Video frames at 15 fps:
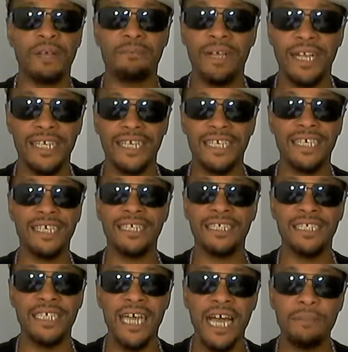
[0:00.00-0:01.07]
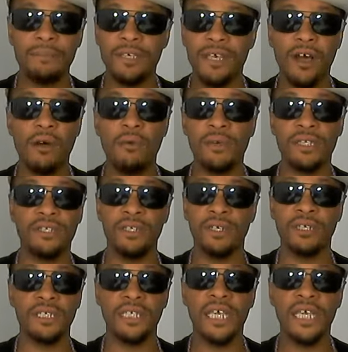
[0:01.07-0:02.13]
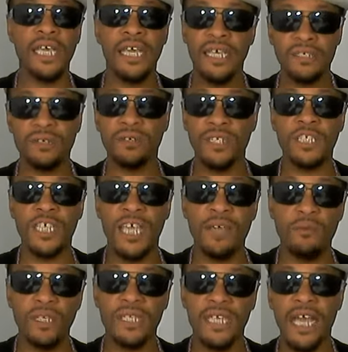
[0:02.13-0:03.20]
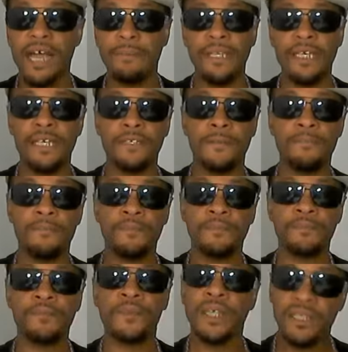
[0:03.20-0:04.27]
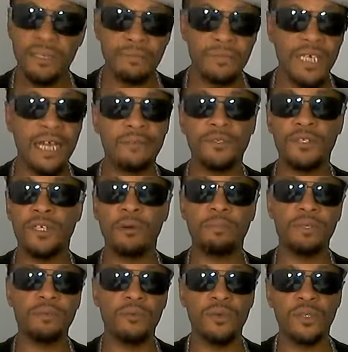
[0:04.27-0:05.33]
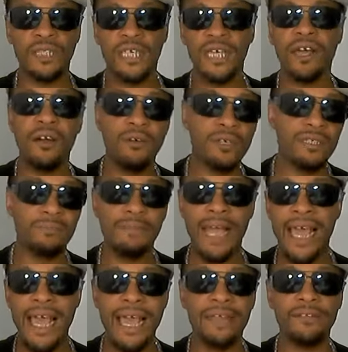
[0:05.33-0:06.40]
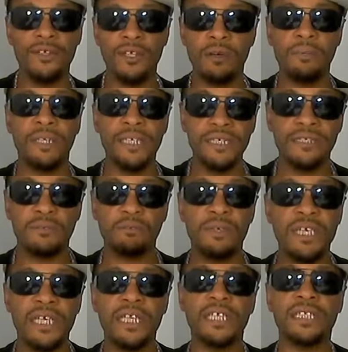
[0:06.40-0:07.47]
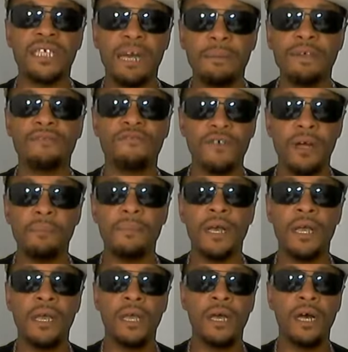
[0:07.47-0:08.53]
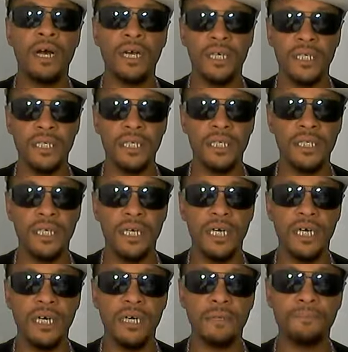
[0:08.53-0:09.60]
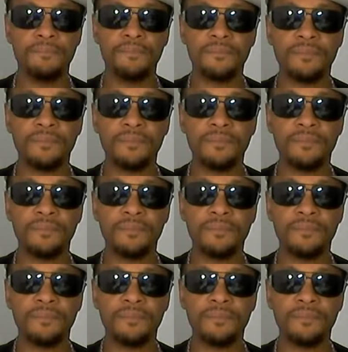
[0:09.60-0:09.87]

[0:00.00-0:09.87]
better can get a job. He always, you know, because he's going to say what time it is. Sometimes, you know, people will think, oh, it's bad, you know, but he's speaking, it's coming from a good, um,